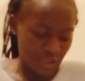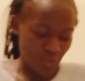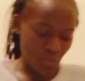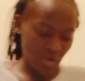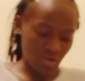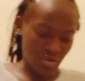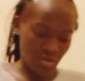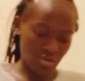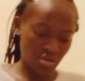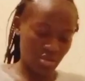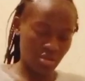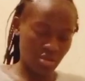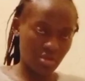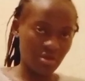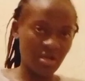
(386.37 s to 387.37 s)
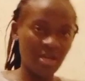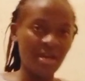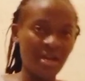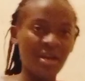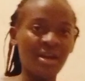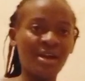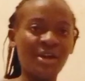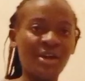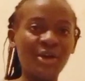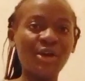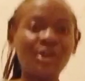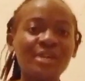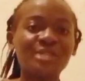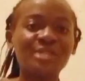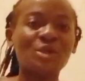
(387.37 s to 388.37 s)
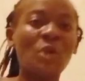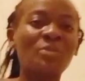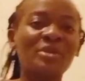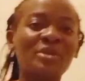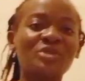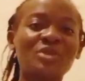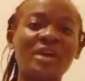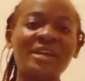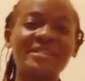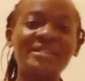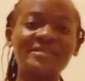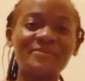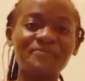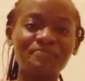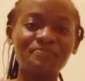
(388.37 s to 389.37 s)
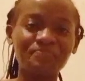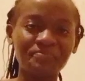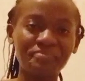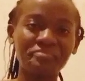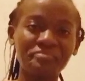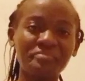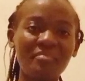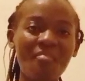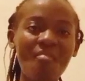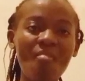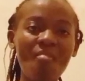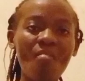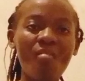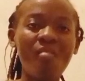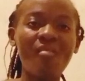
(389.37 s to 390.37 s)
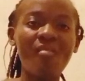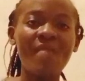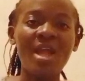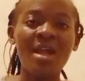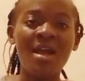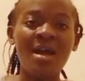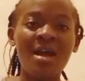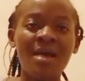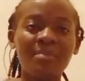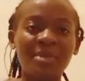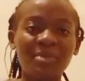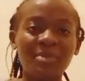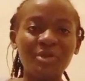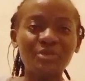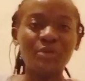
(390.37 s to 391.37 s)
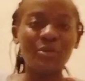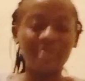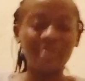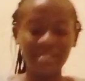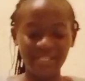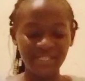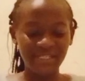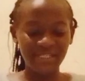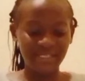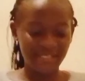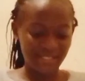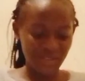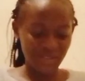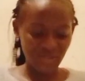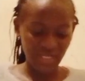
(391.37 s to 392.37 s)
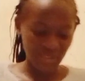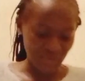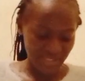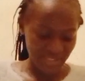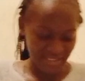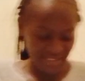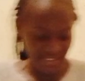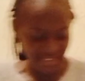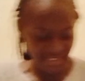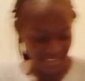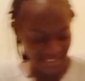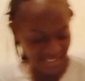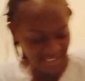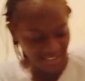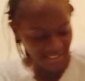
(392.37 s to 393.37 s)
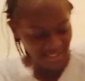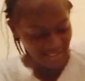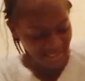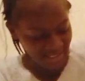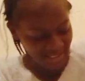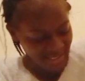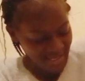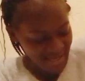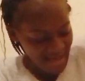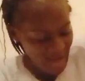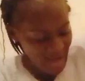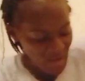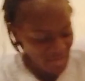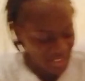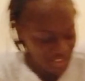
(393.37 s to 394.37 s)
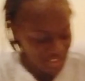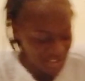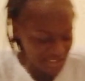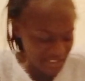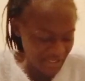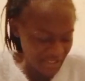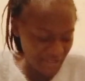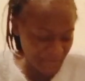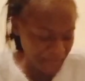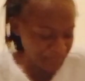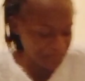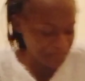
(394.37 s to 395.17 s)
wow, it's open, you guys. I'm about to open it so that we see how much is here.